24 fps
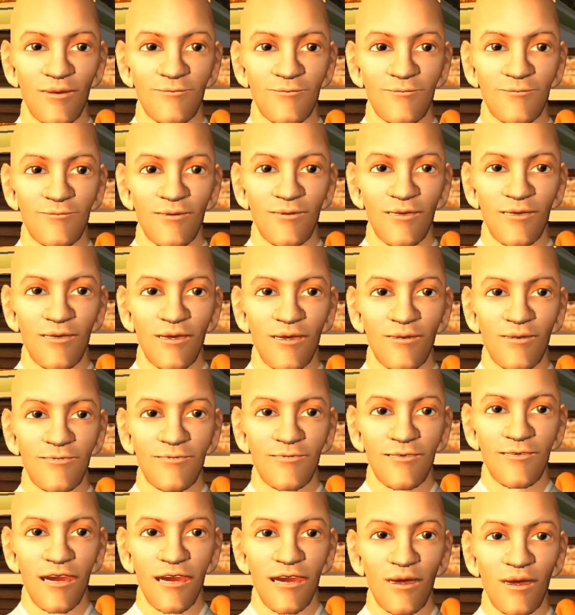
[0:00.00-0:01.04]
When I get
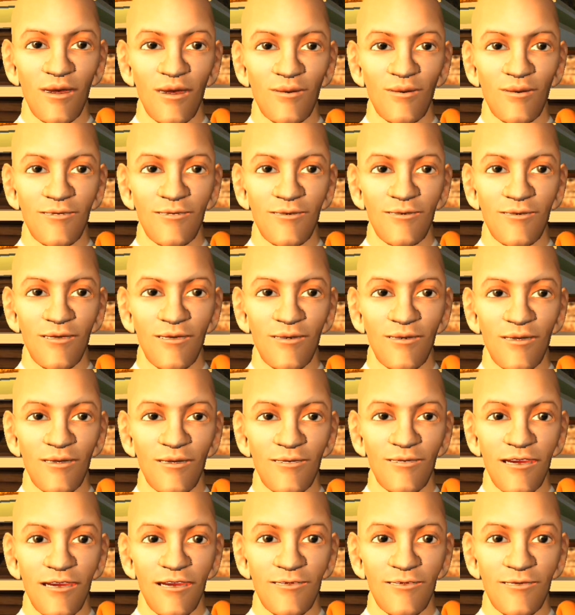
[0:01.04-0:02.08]
this kind of project,
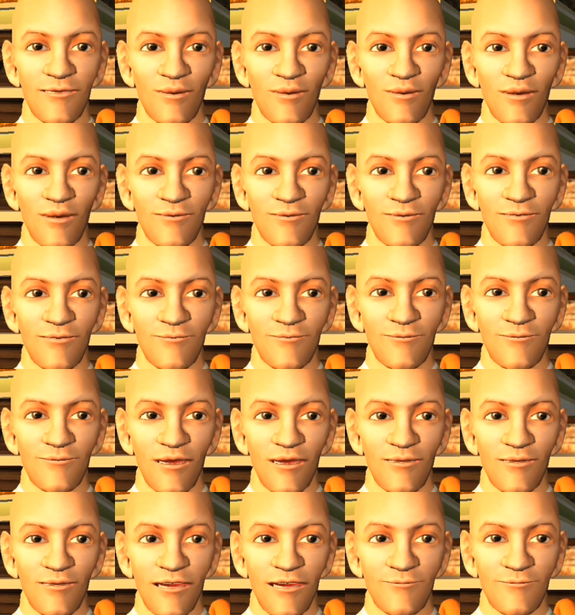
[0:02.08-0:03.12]
that kind of job, or I
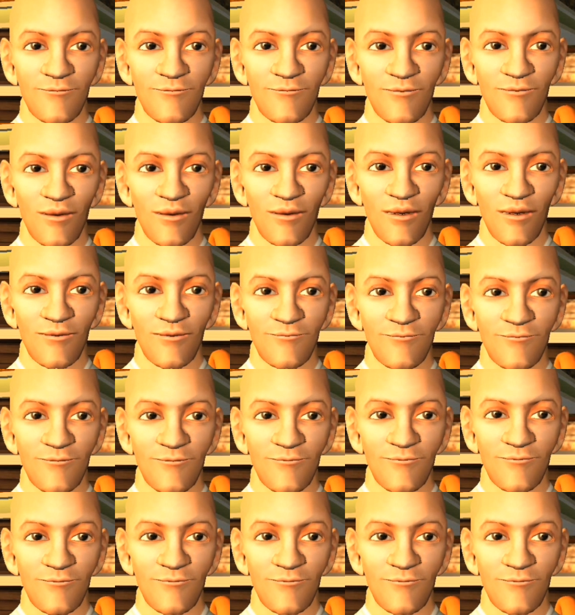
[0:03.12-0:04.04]
get this book published,